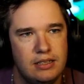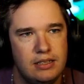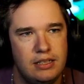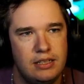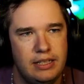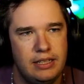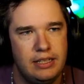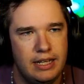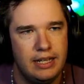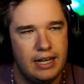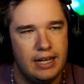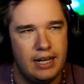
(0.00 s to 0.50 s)

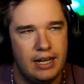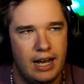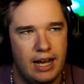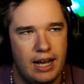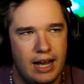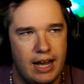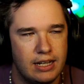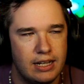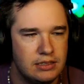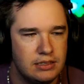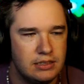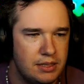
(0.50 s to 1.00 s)
Yeah, I
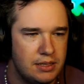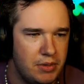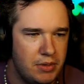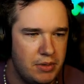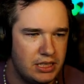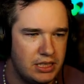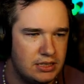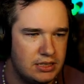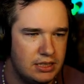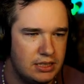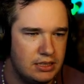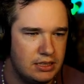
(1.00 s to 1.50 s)
guess that makes
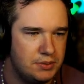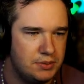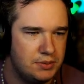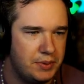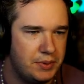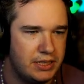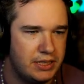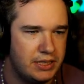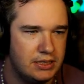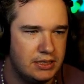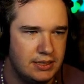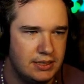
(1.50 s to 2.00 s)
sense,
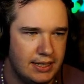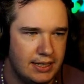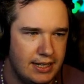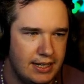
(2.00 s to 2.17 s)
because